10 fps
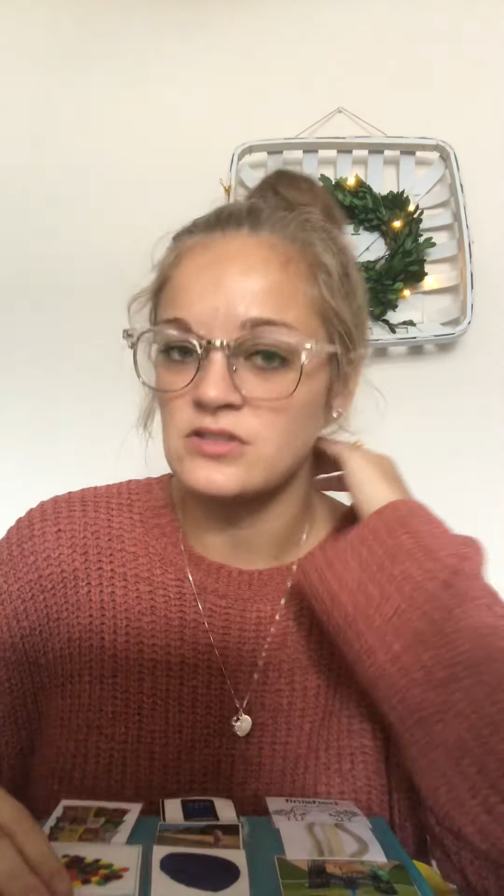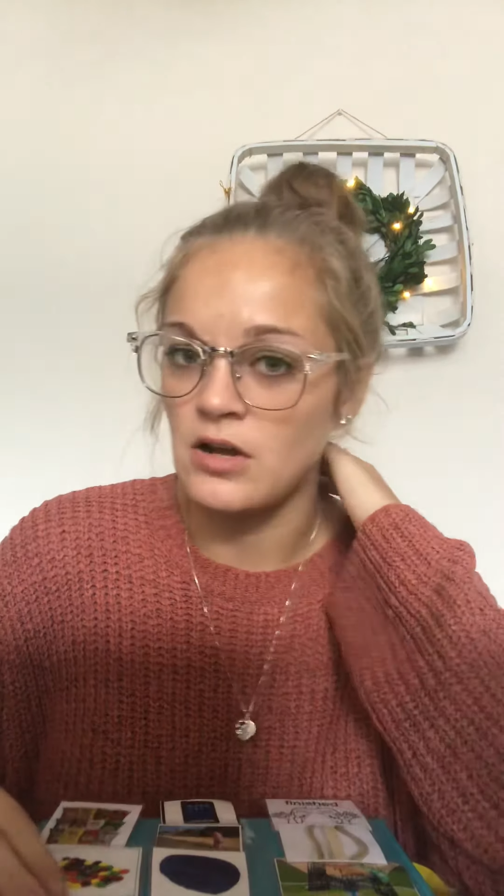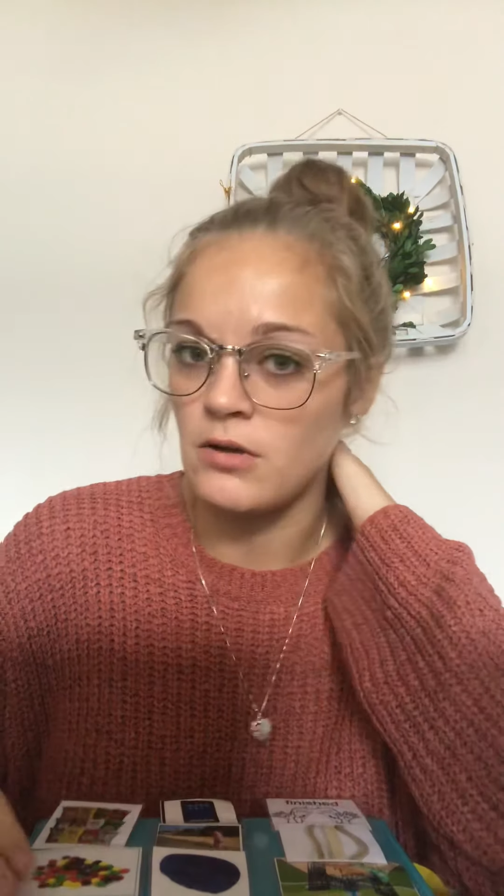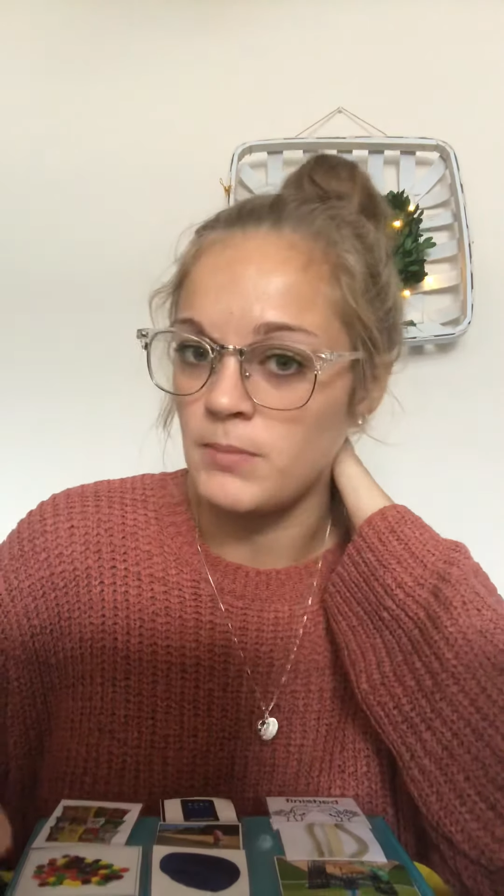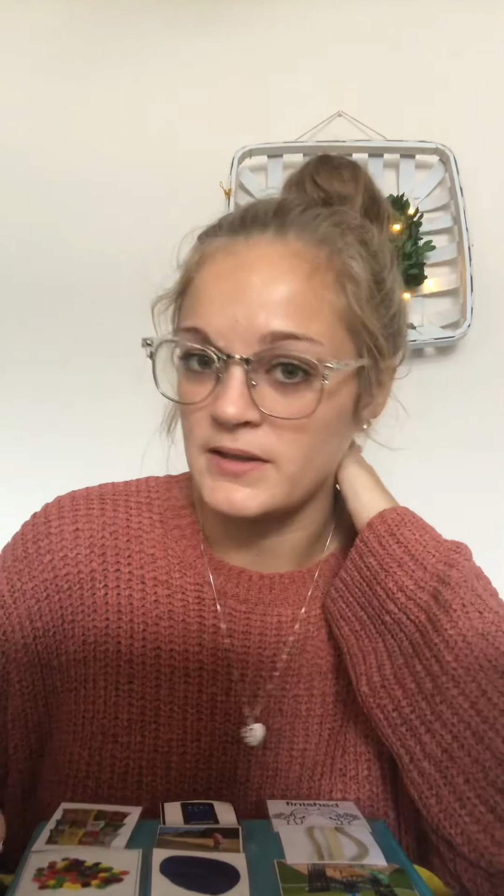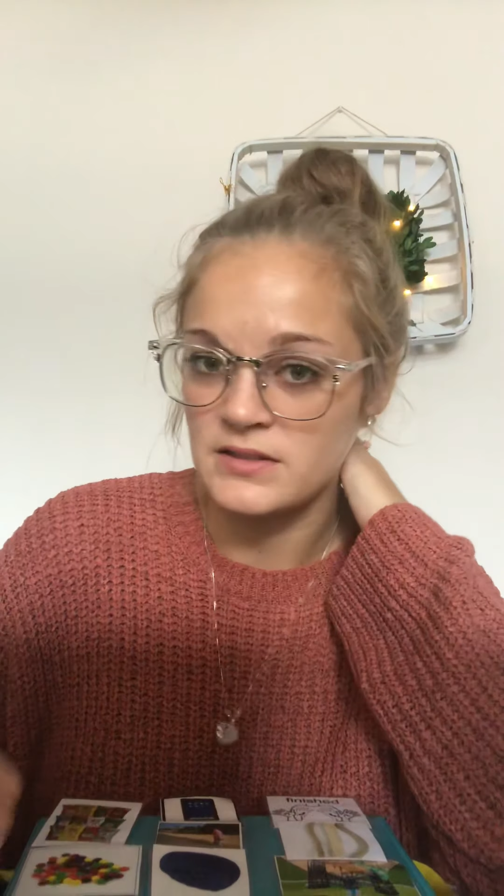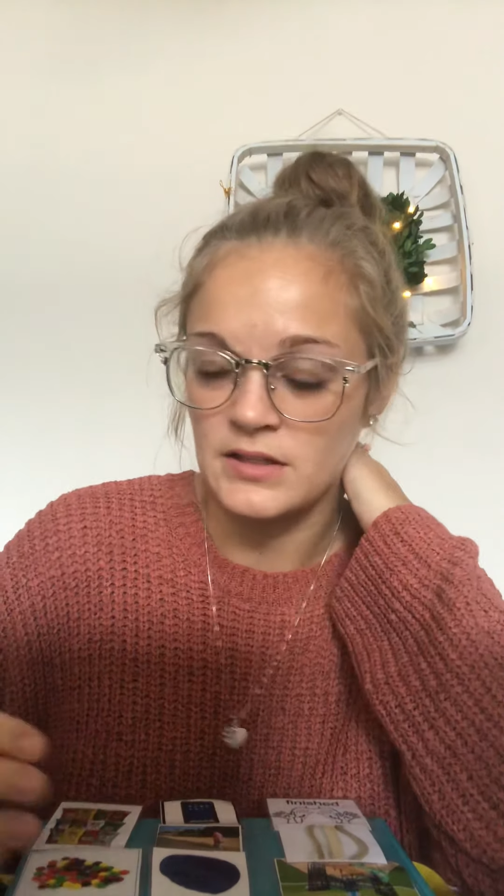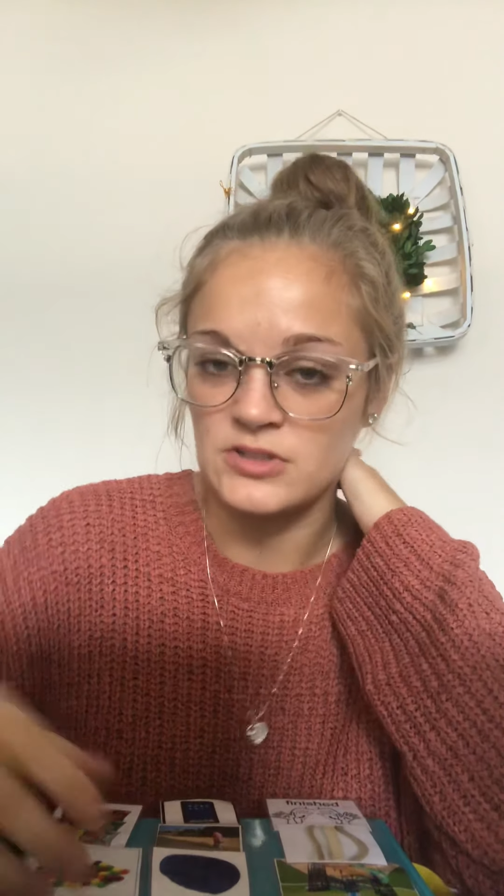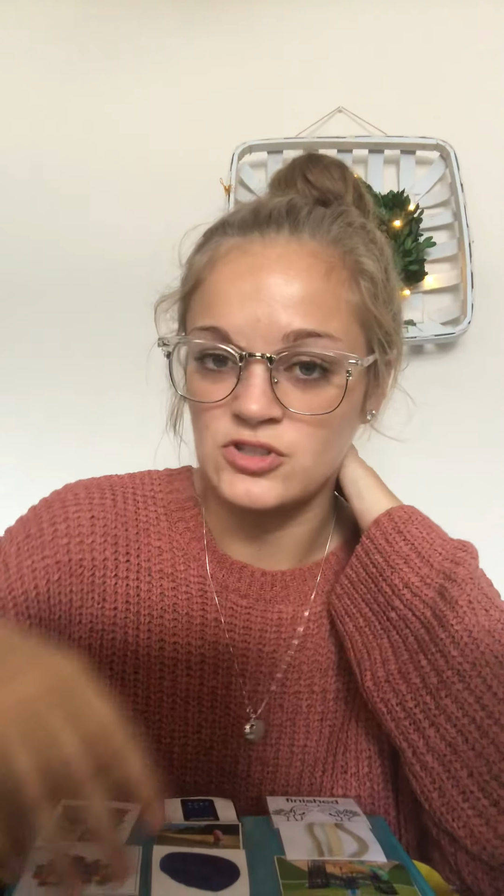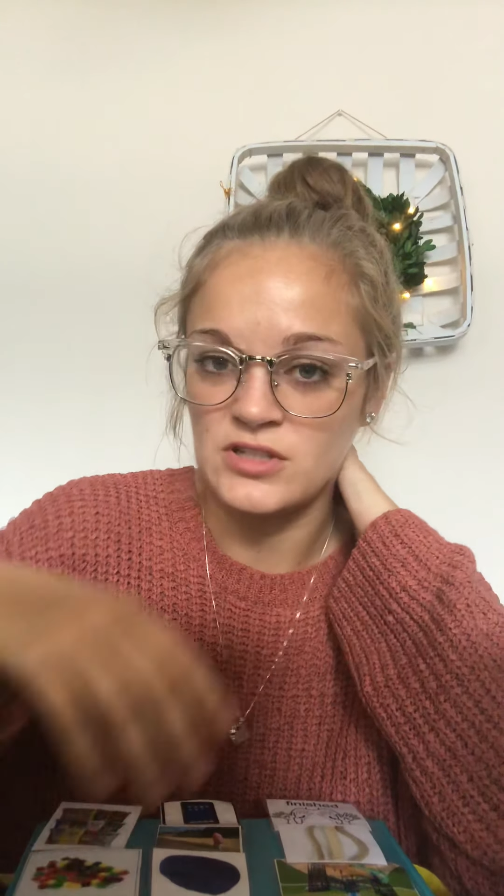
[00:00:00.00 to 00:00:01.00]
So
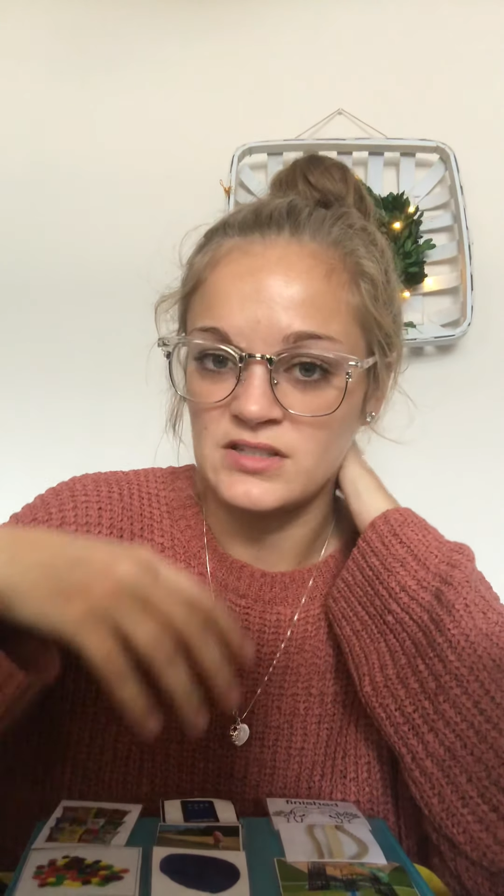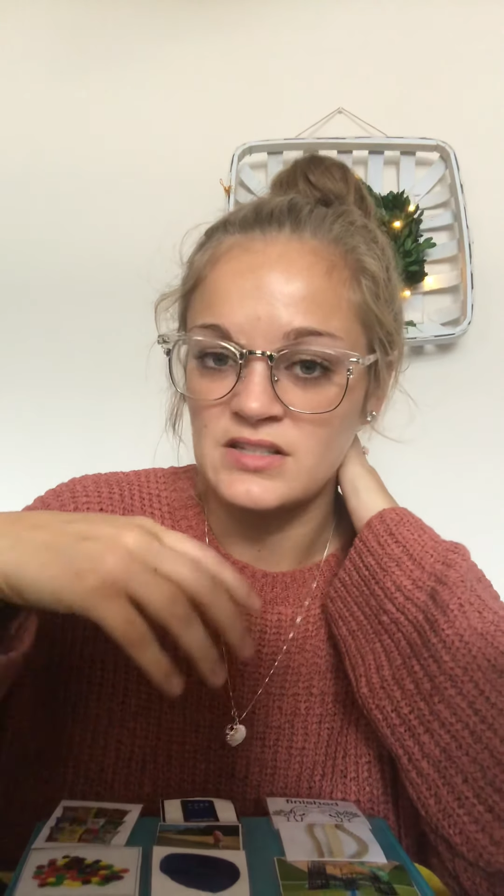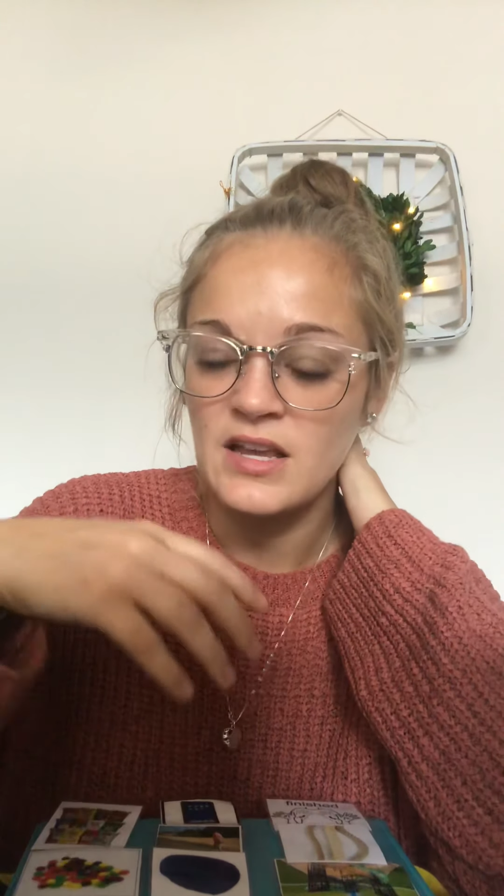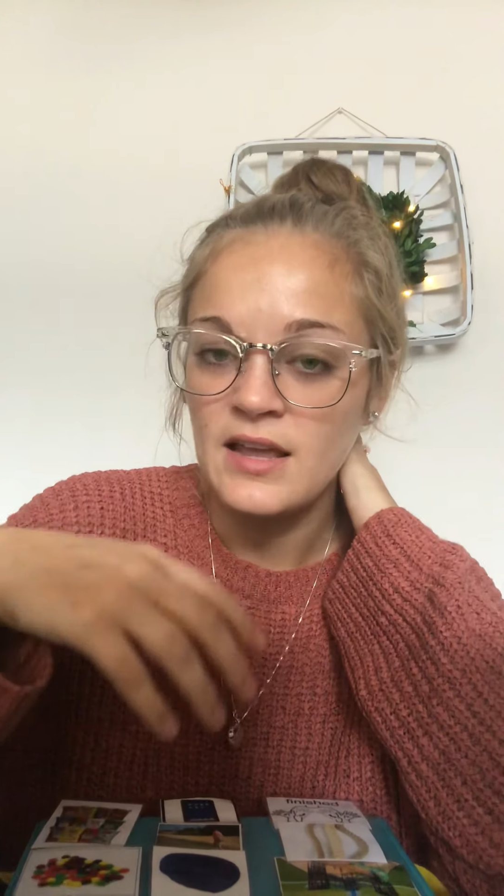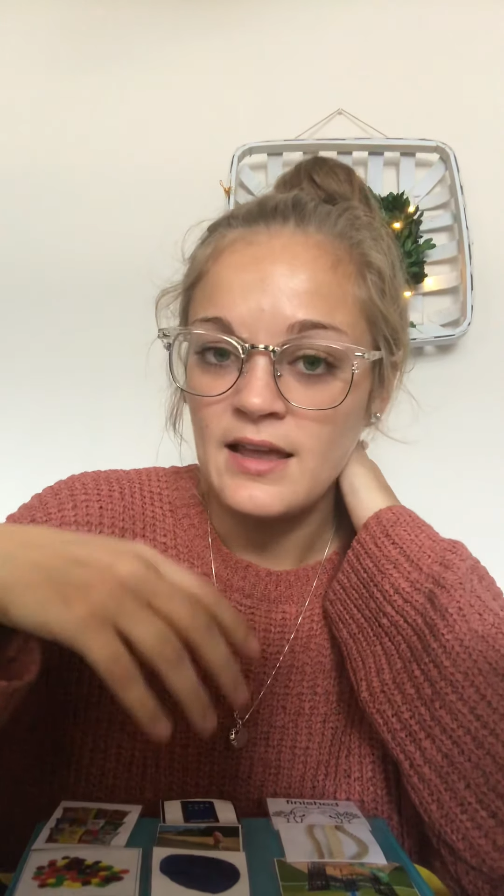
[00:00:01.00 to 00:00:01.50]
basically, it's just